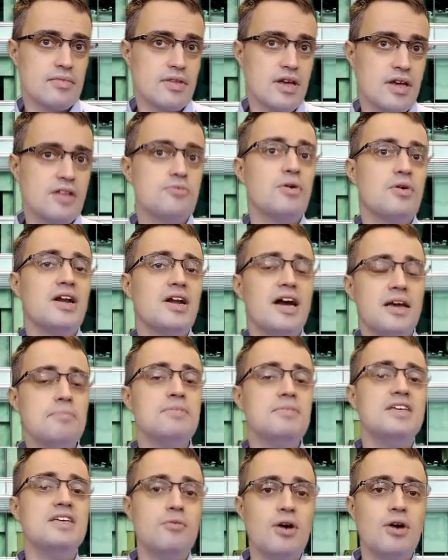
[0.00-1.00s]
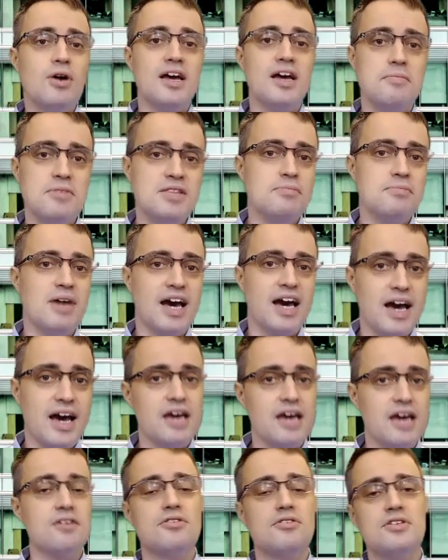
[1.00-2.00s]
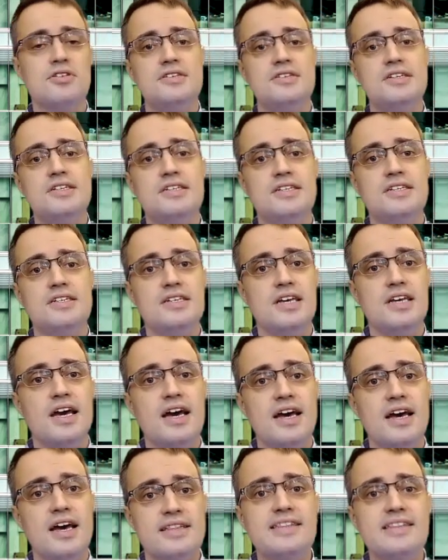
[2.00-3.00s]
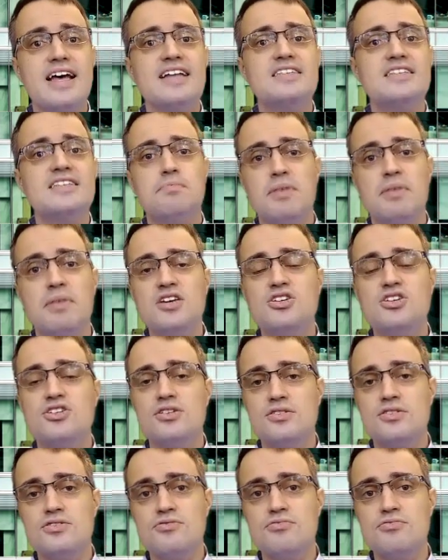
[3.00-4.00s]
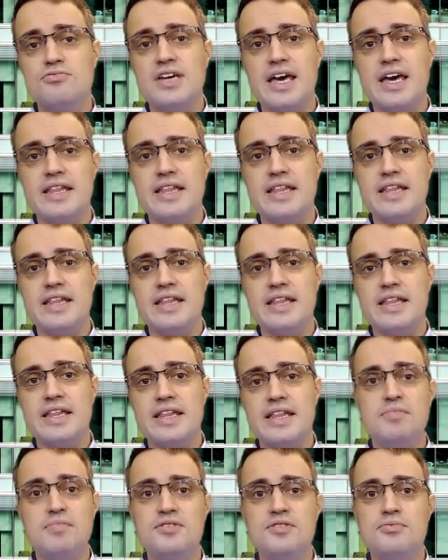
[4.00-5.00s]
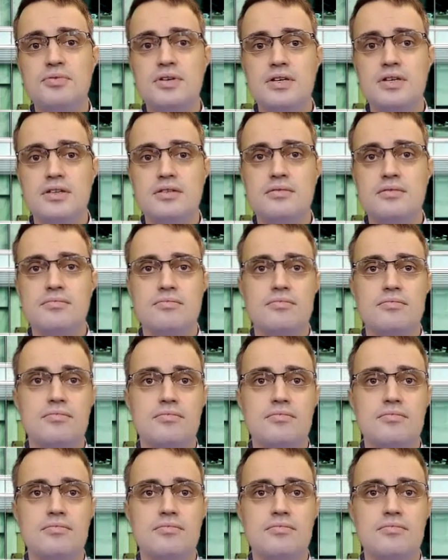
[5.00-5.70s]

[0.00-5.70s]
And what I mean by high chronicity, that's patients who can have between